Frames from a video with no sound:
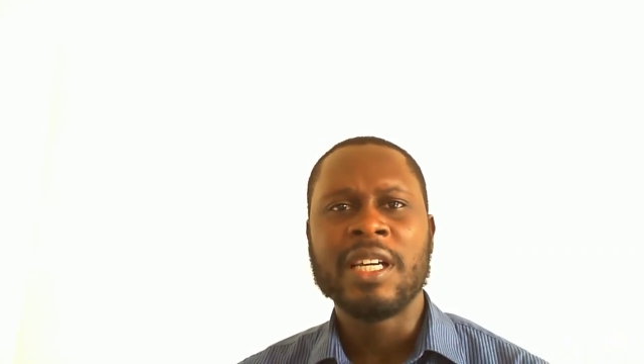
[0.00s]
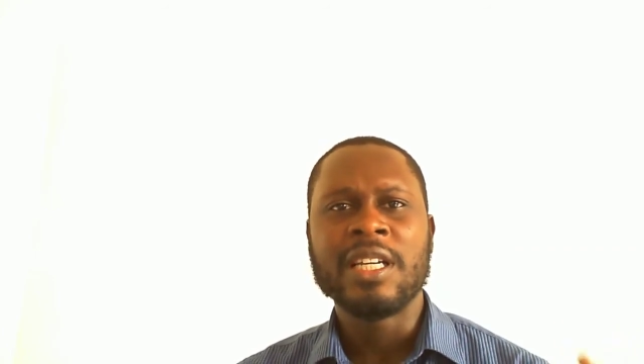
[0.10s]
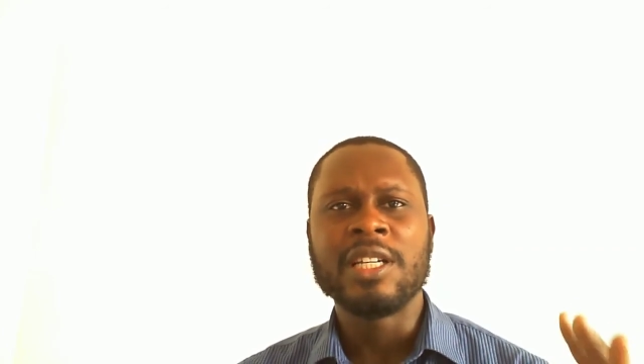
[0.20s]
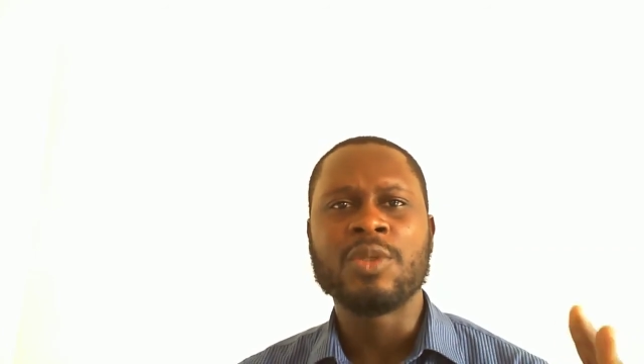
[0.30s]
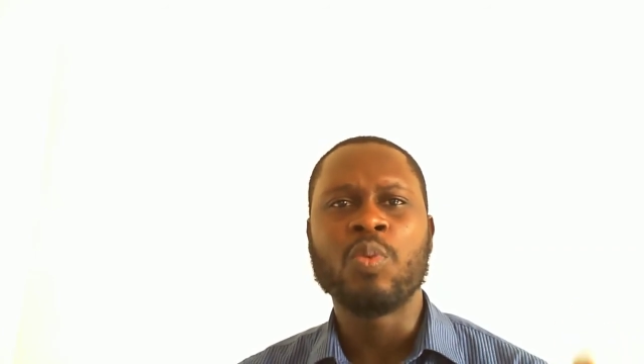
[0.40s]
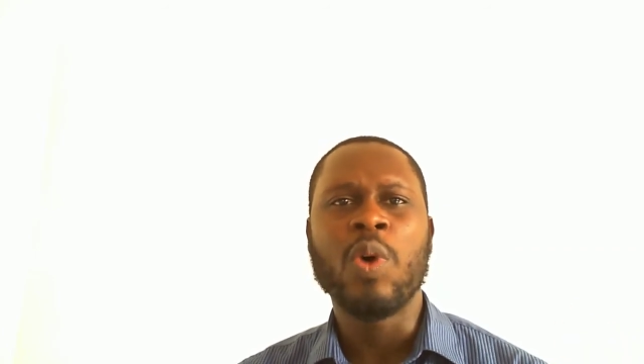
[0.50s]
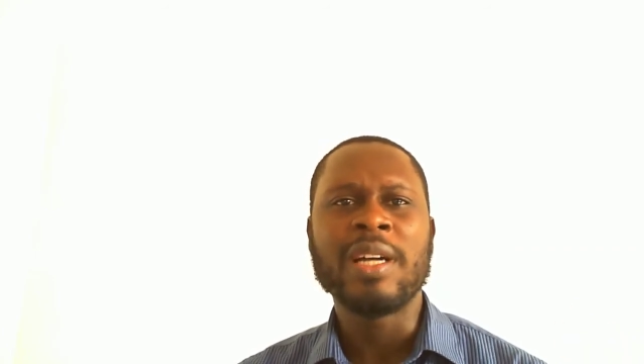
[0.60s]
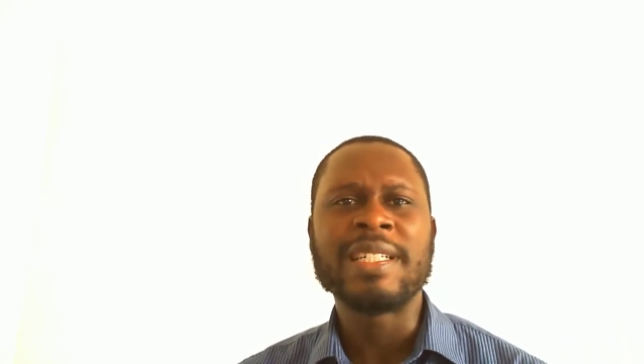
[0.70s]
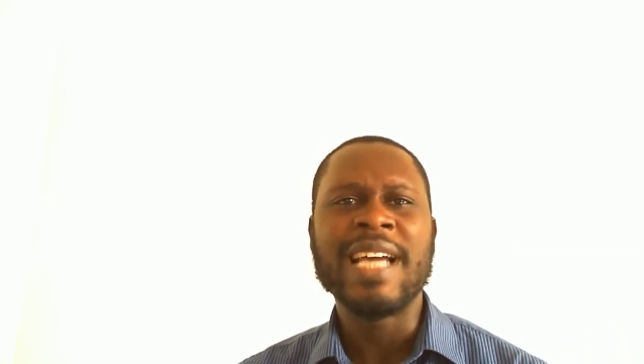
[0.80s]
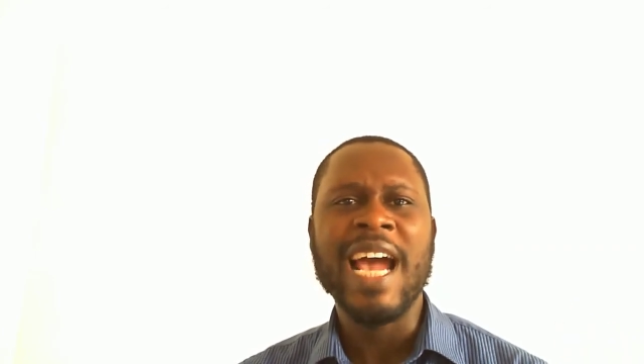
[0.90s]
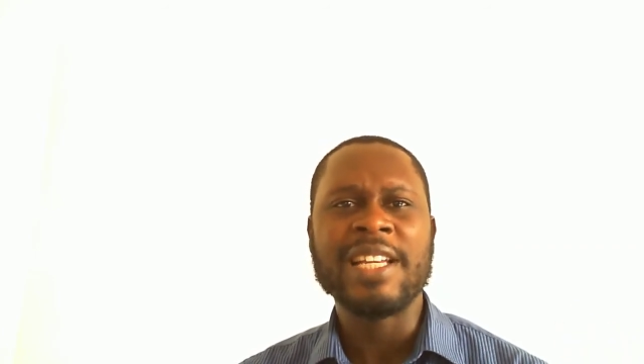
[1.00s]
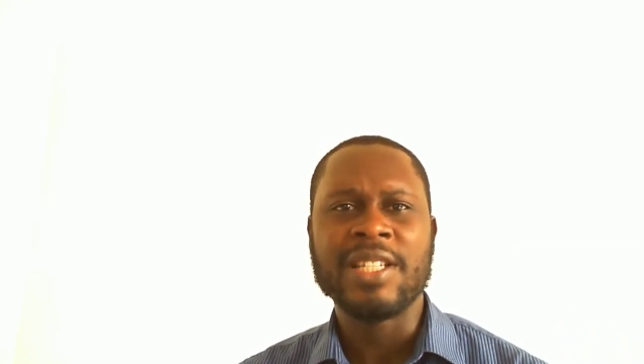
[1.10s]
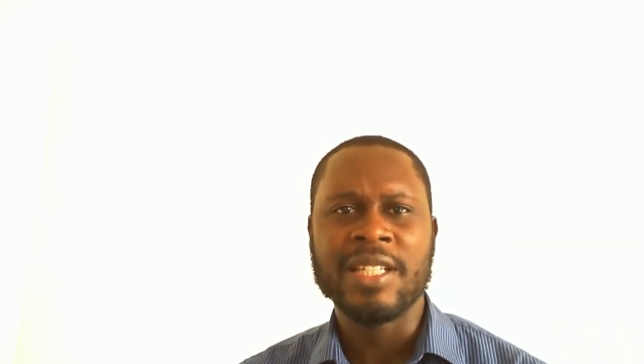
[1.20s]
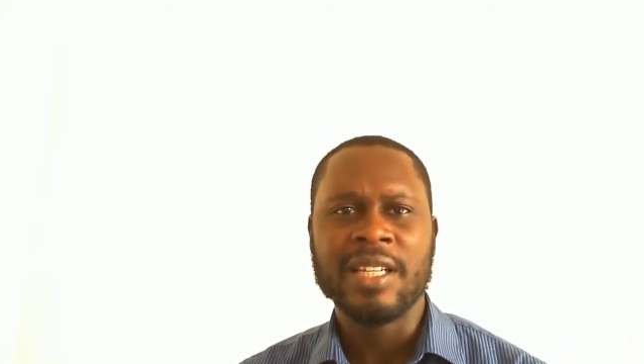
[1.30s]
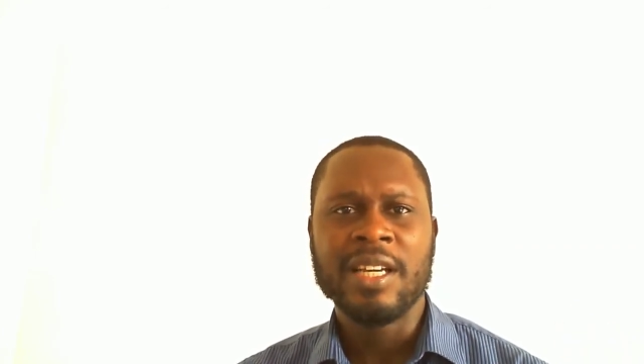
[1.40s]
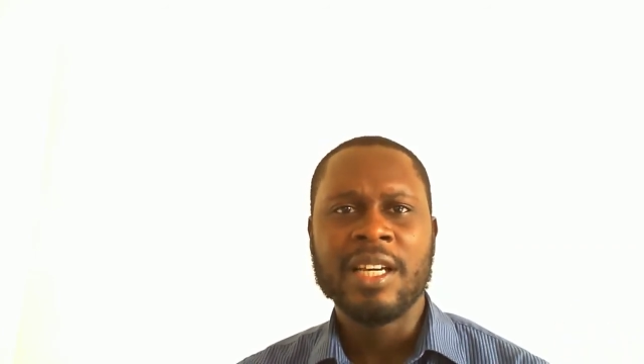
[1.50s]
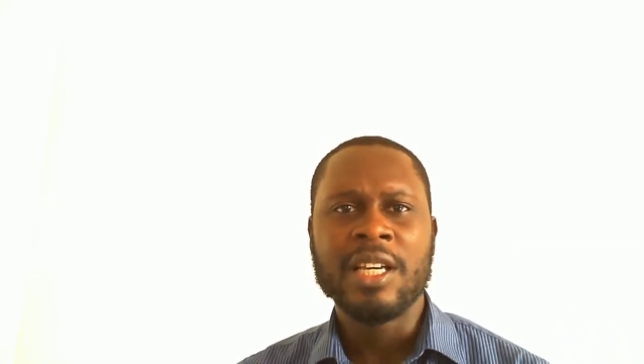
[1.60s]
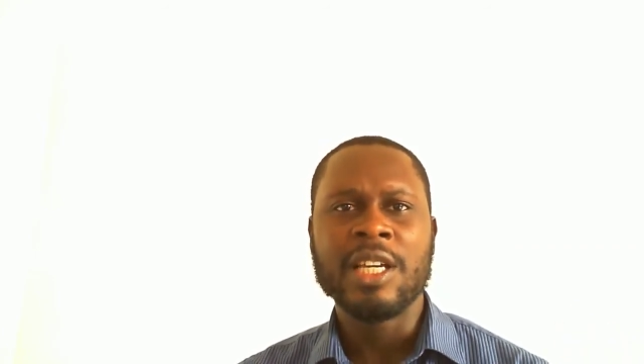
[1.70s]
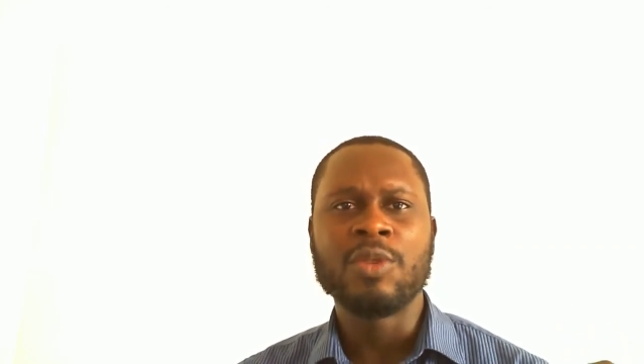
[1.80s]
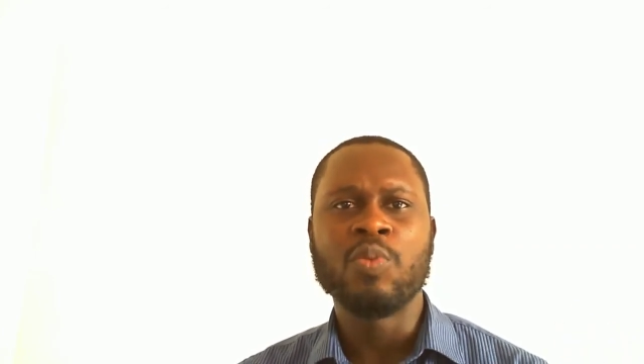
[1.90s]
It's what guides,
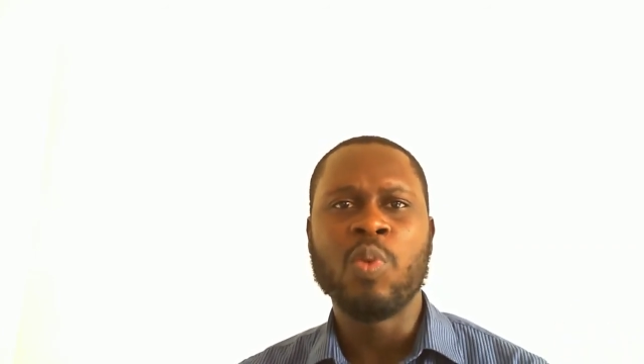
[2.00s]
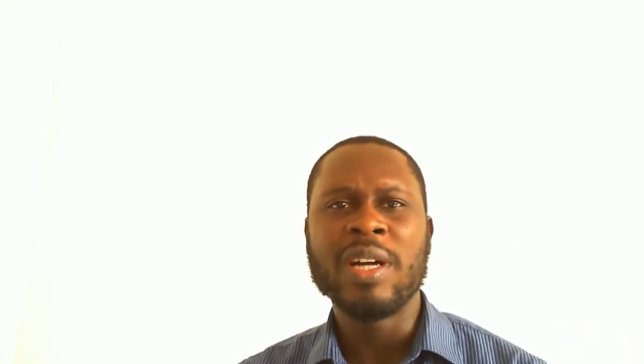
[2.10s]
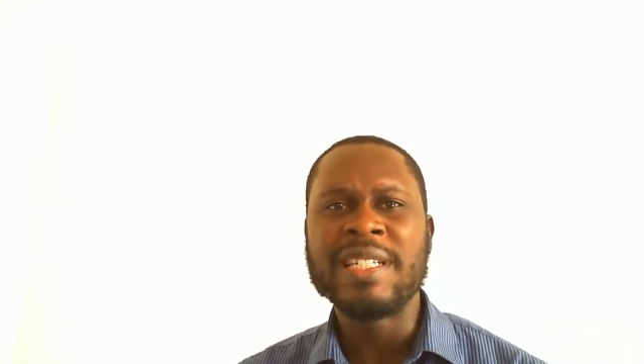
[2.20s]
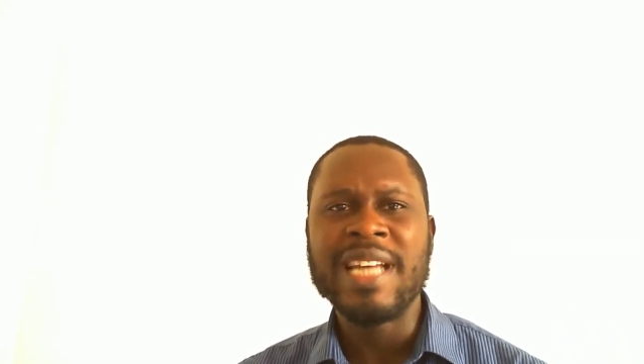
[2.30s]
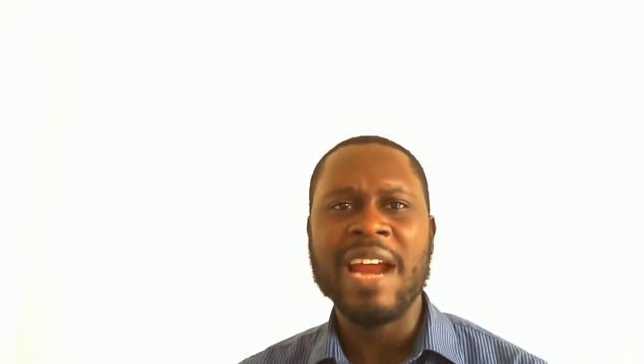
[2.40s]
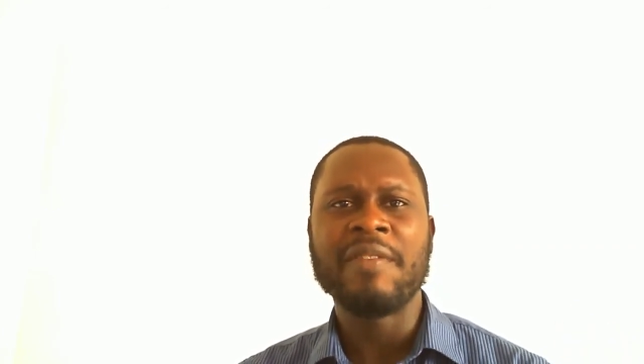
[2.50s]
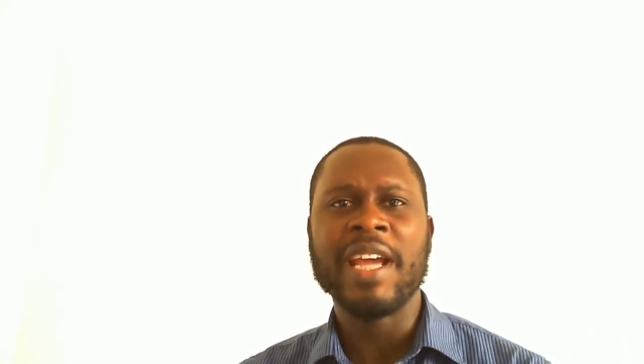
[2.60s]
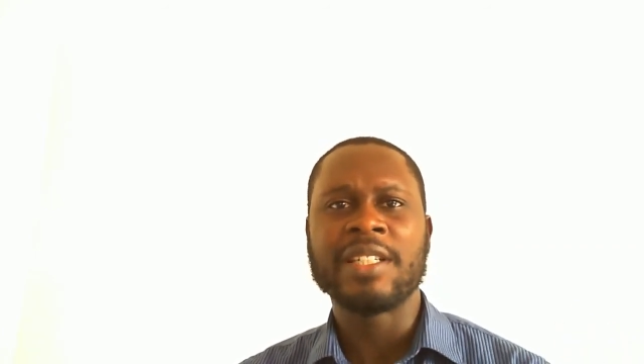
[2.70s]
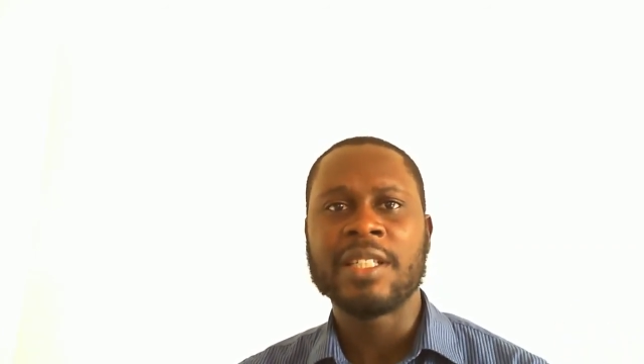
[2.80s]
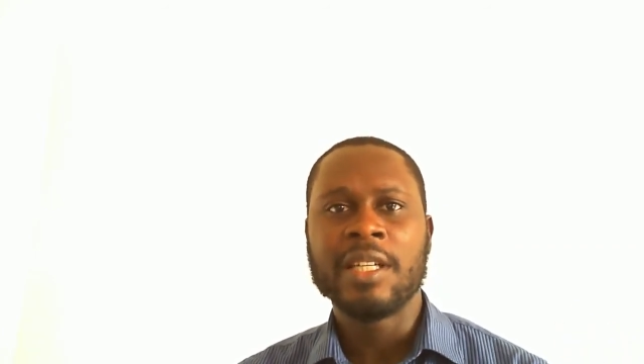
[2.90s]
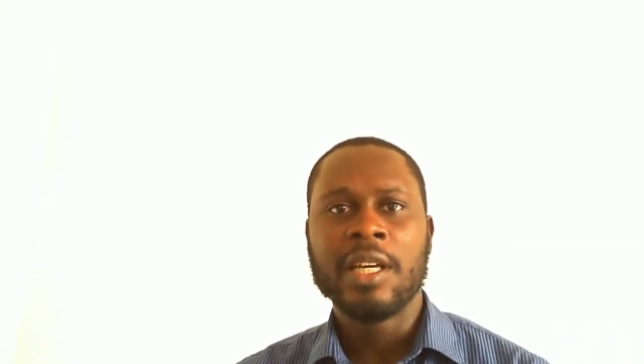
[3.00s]
it's what directs,